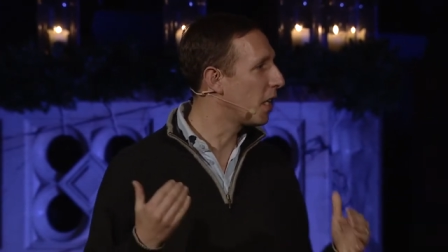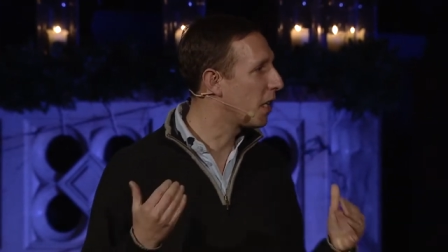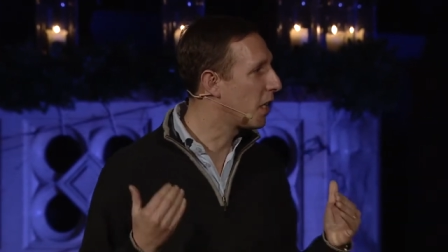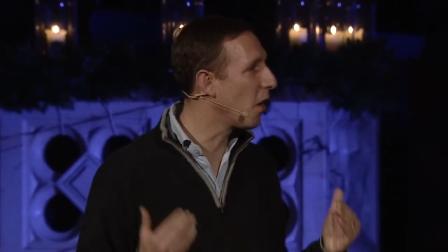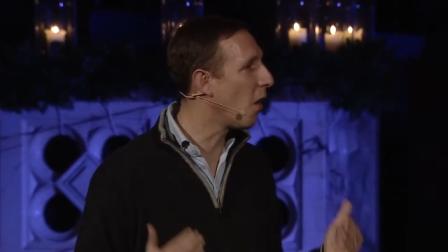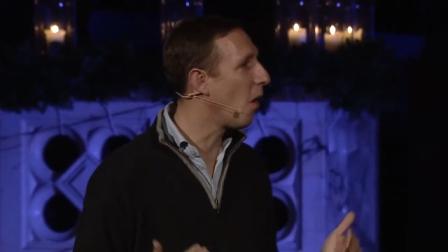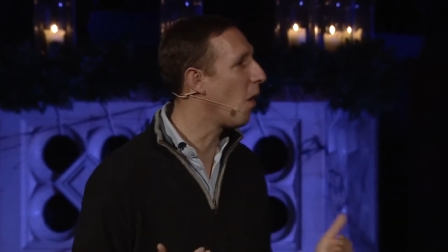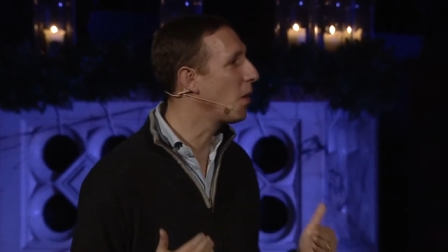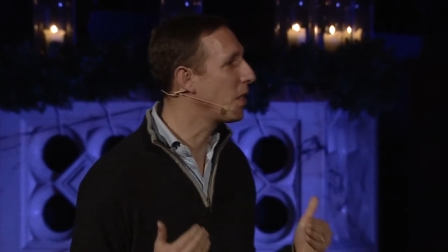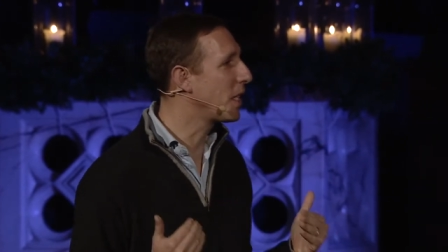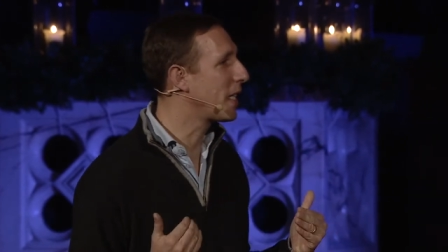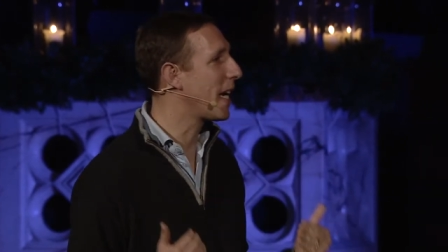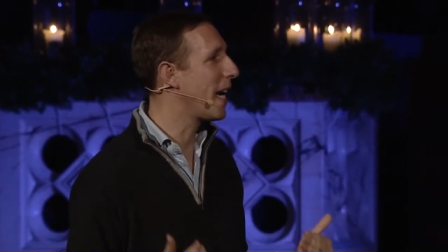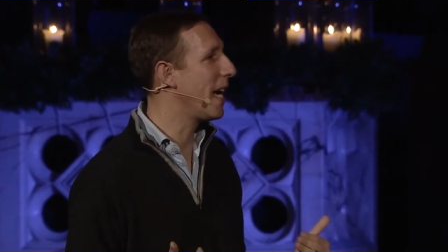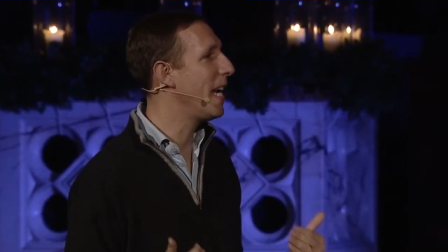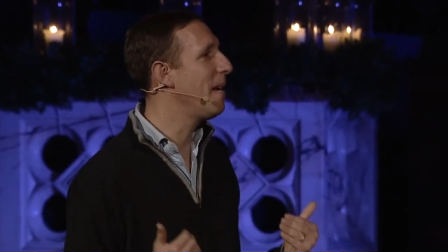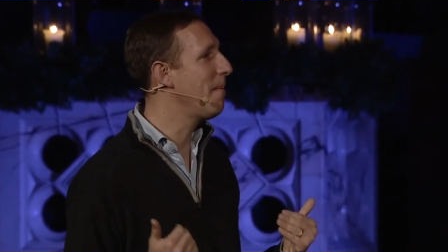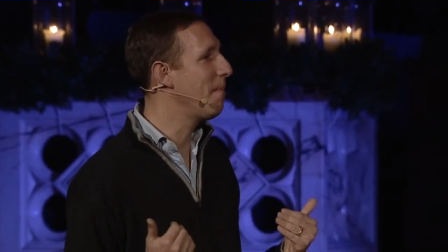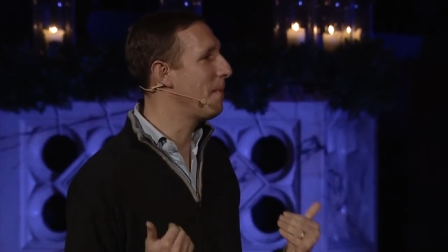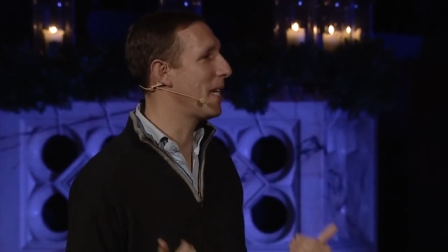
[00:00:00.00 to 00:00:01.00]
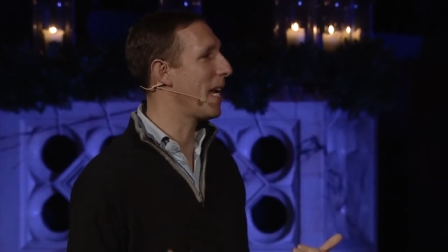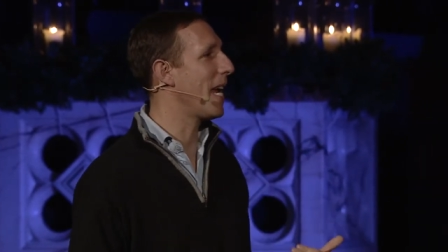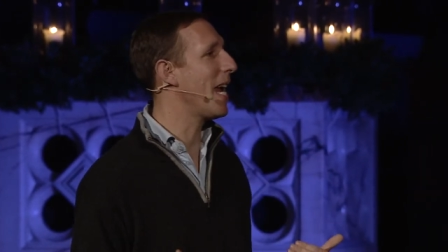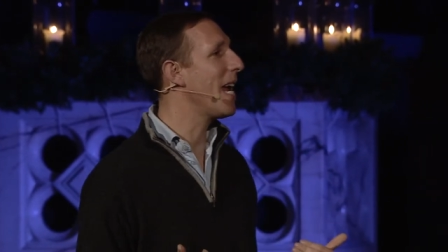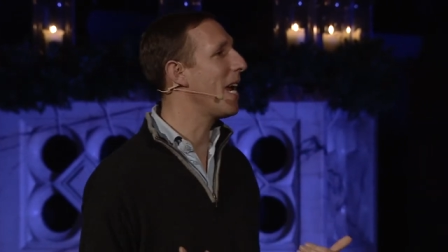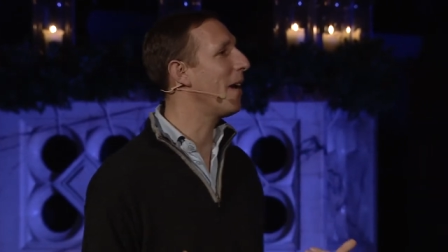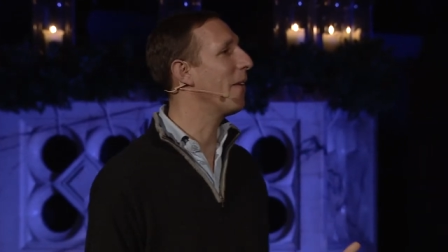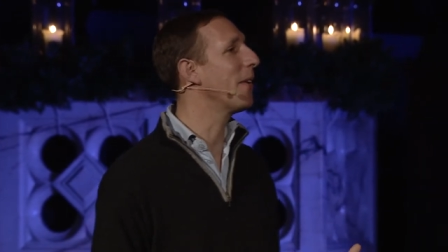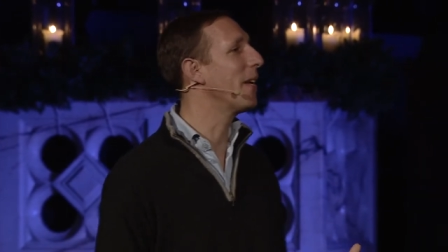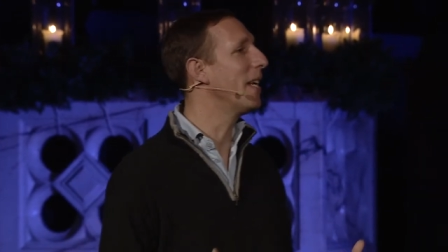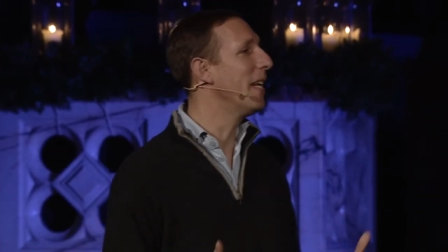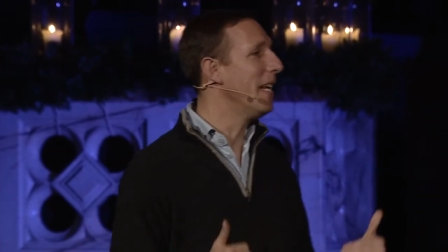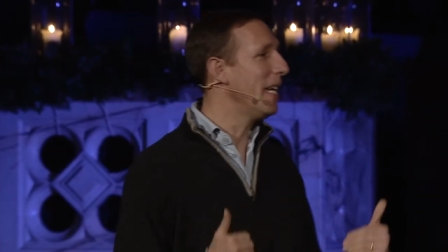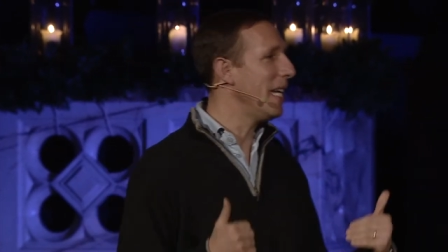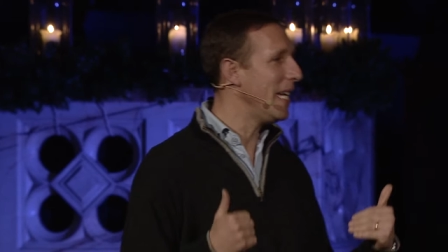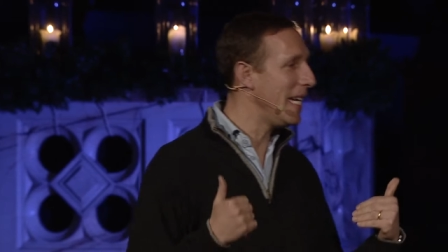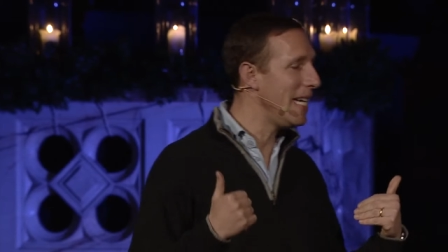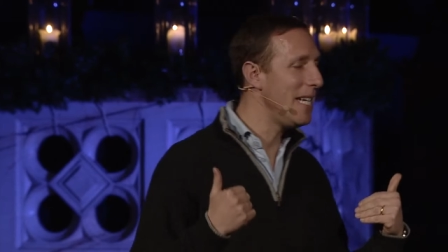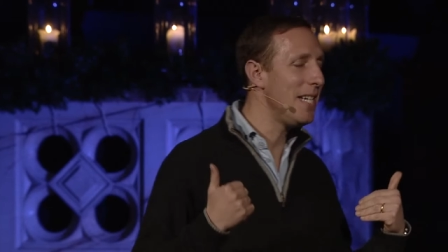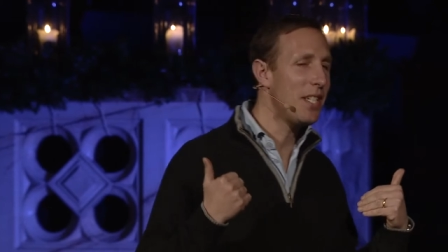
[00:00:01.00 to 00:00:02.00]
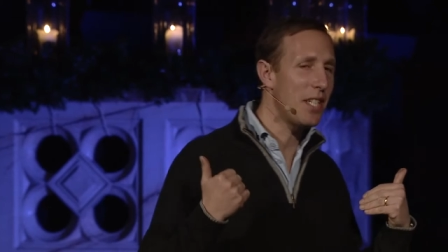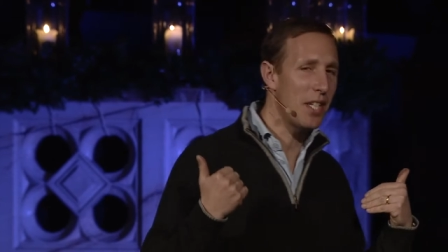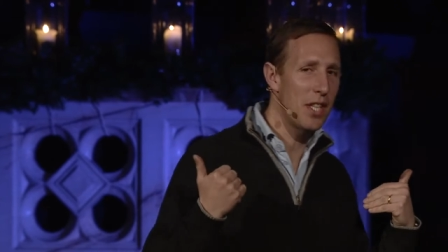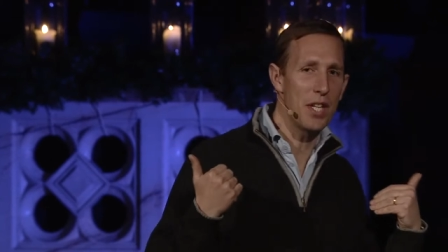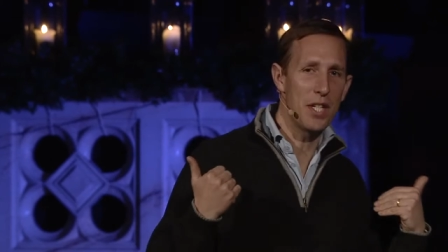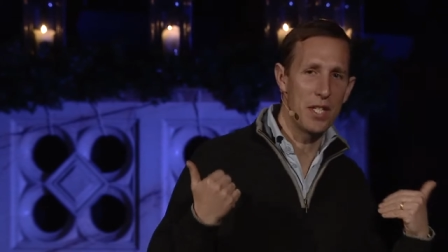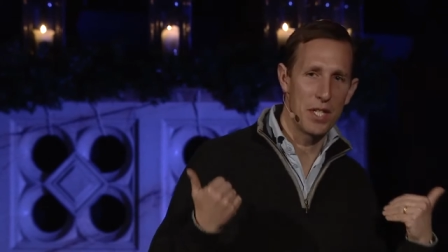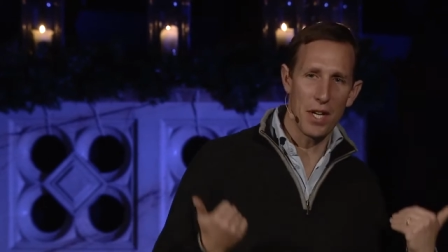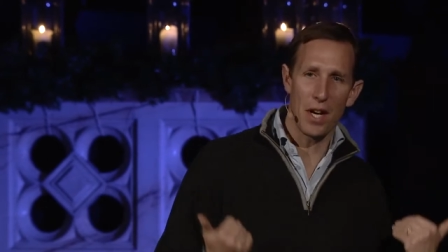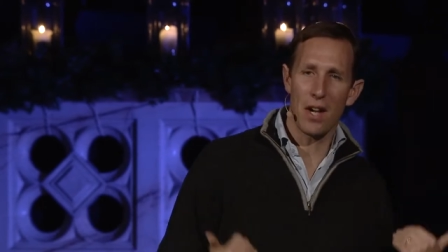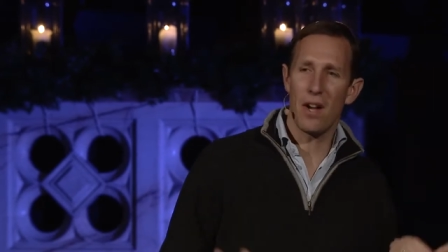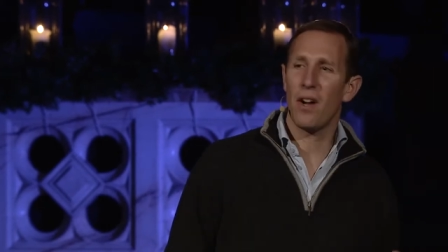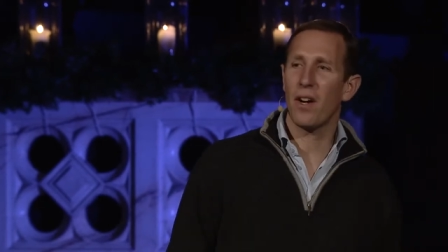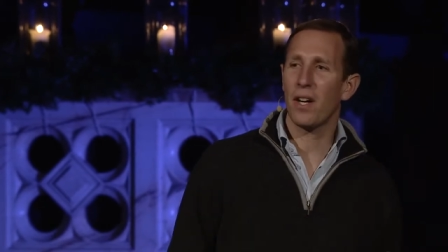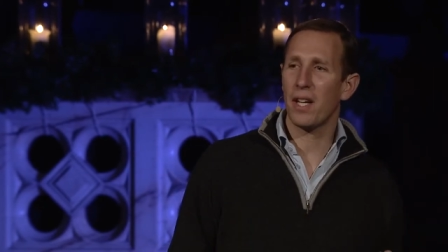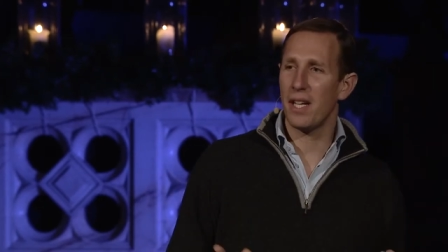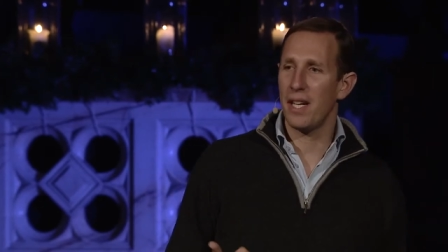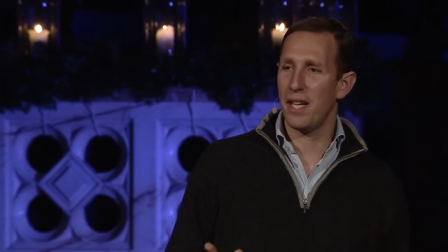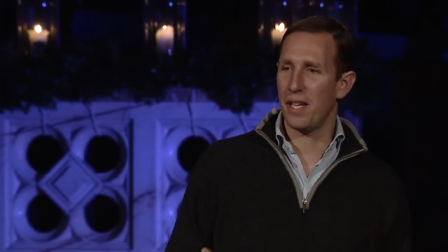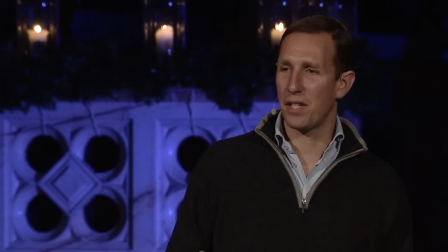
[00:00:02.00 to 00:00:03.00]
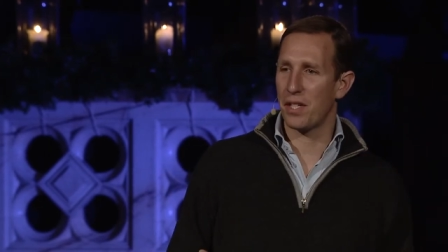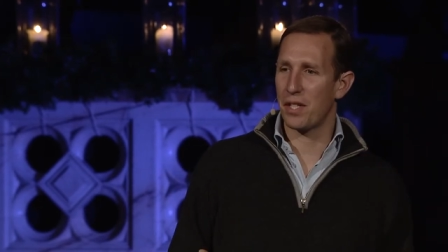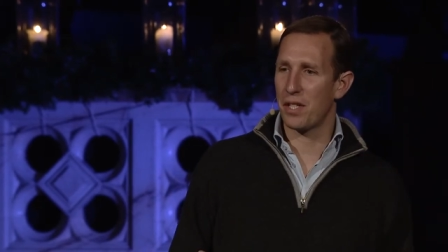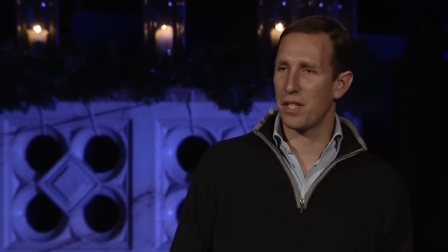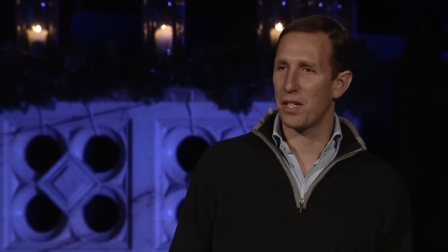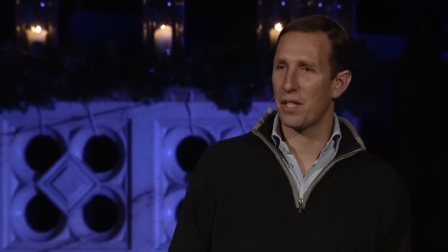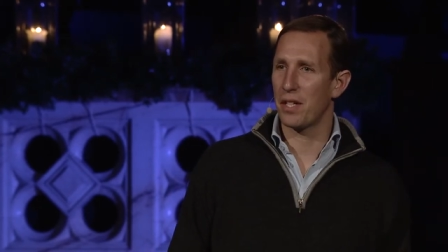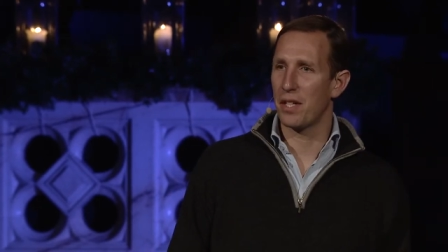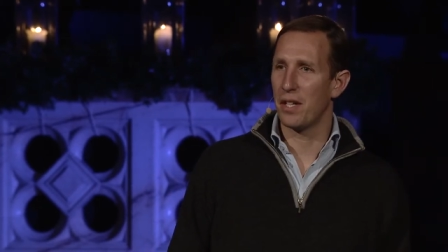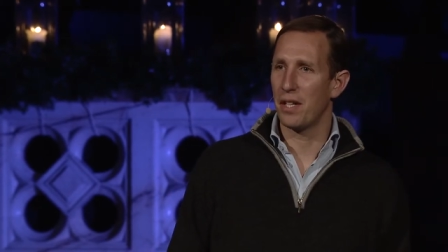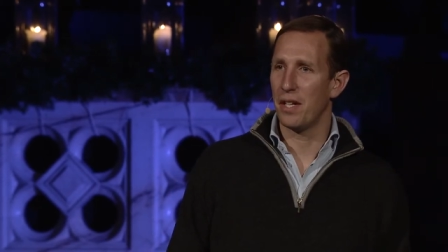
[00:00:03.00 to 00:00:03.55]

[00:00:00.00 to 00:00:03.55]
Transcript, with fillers: God came down into the darkness.